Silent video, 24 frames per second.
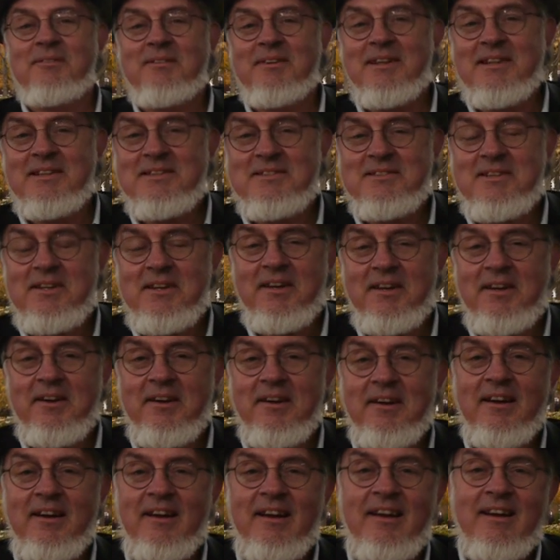didn't see you
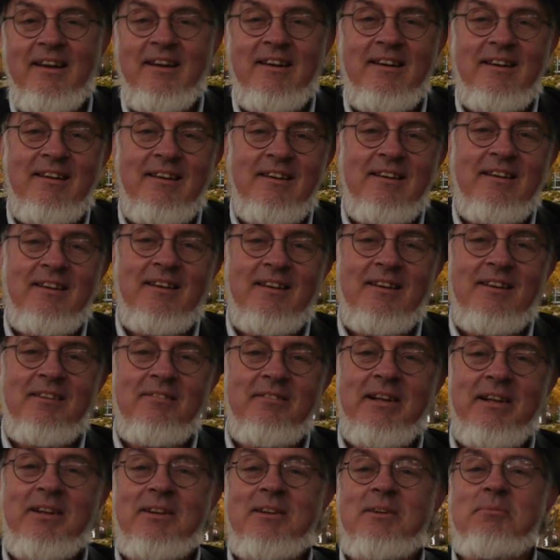there.
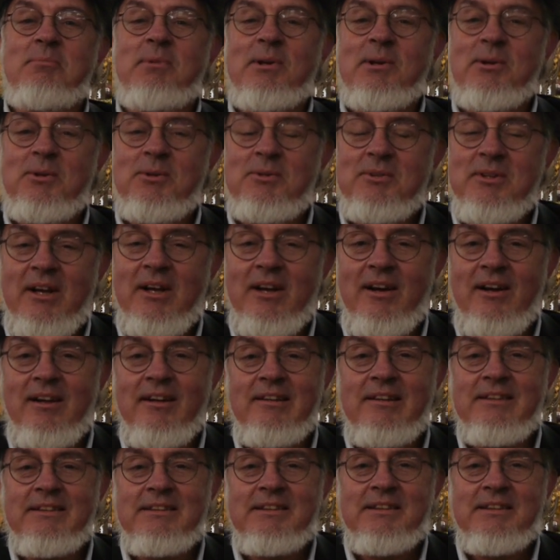Welcome to Goshen College,